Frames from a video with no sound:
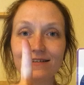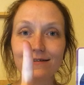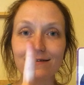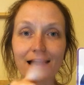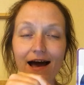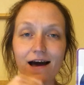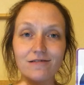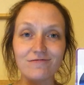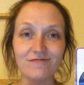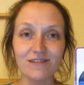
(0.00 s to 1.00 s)

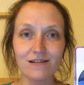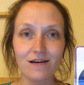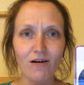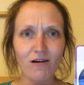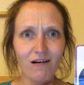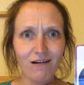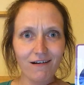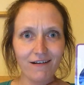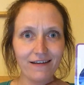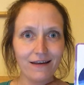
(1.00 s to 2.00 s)
sound.
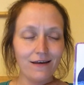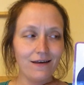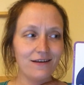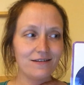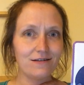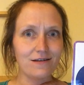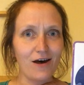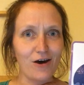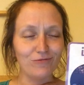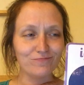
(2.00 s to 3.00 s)

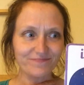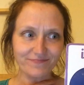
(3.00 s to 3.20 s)
So,